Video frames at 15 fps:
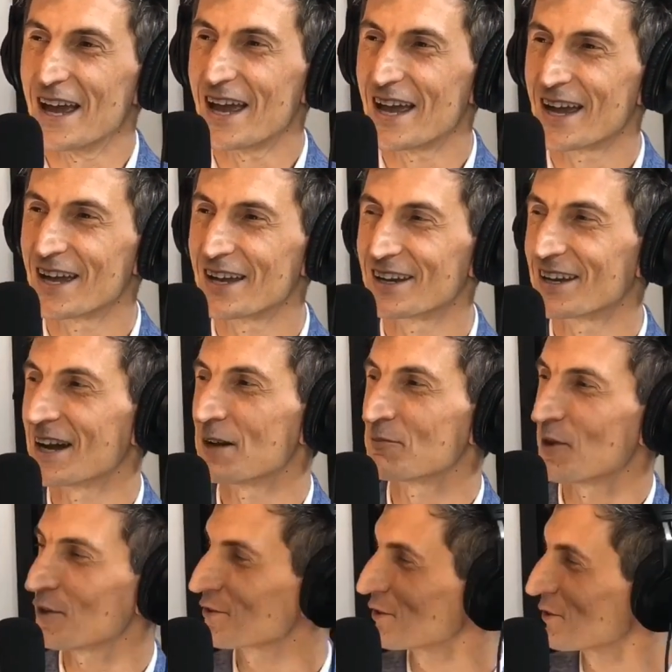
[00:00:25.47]
And
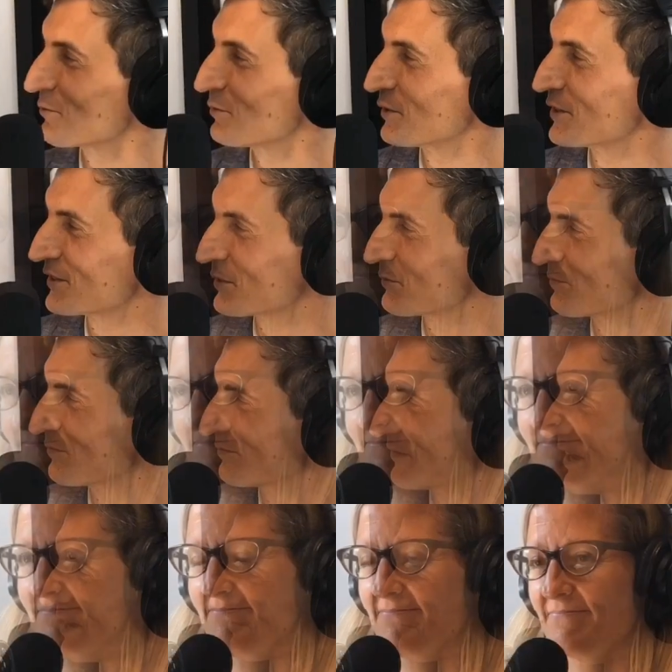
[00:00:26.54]
I'm also pleased to
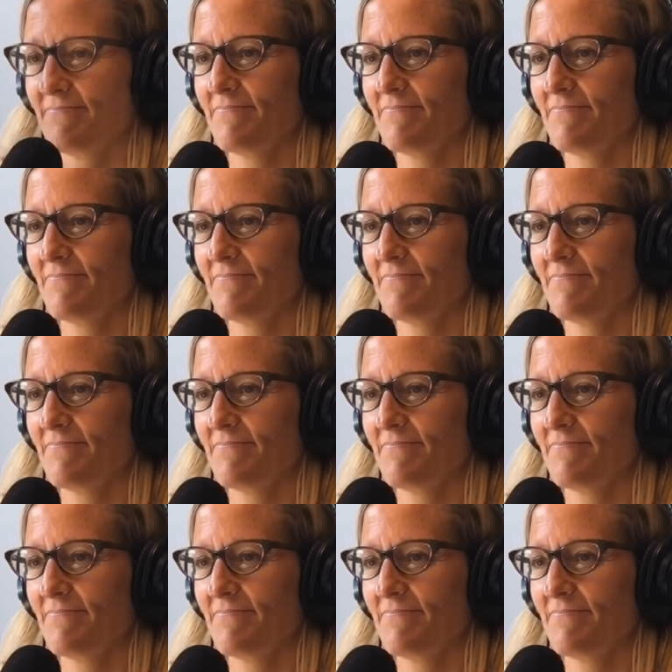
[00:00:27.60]
have